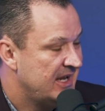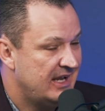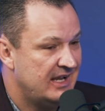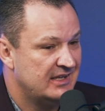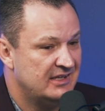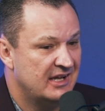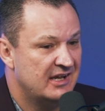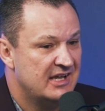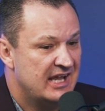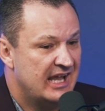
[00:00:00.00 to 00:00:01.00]
and
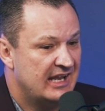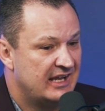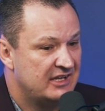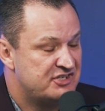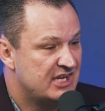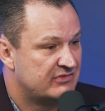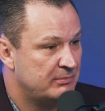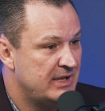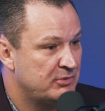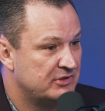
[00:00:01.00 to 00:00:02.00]
I get a chance for
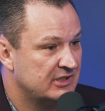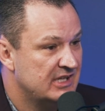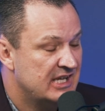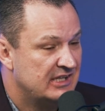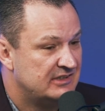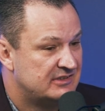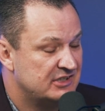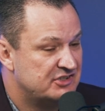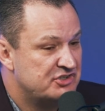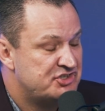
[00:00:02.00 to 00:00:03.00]
people
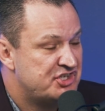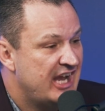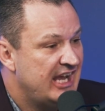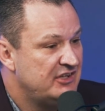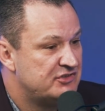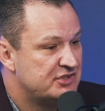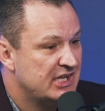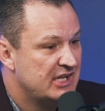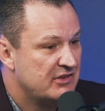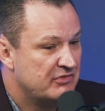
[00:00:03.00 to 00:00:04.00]
to change
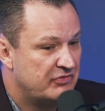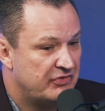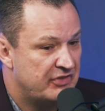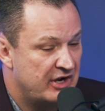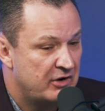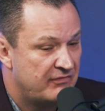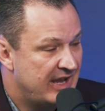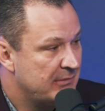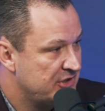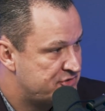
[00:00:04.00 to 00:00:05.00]
their
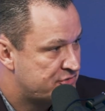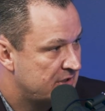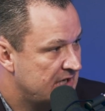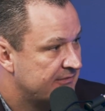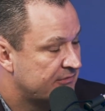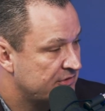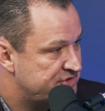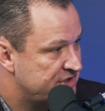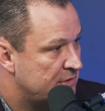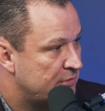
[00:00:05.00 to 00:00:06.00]
family tree for
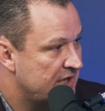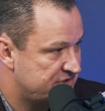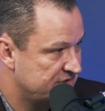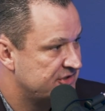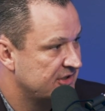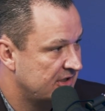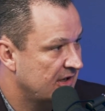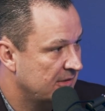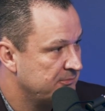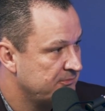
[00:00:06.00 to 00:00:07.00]
generations to come.